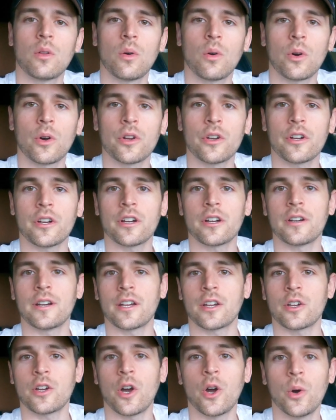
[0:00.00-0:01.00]
order
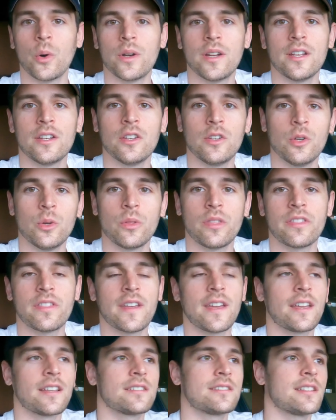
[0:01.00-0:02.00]
and code in new
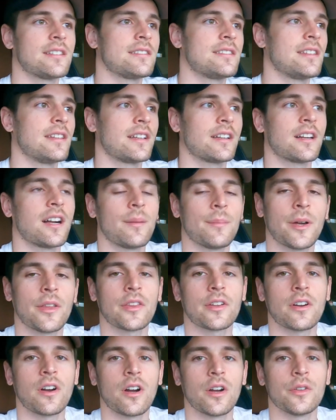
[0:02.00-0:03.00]
things that didn't come on
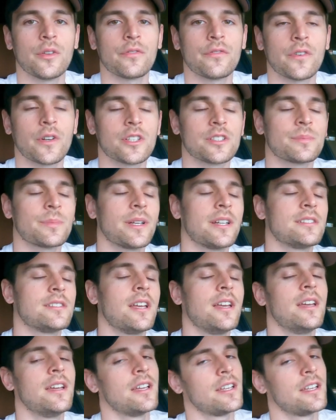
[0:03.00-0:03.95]
the car in the first place.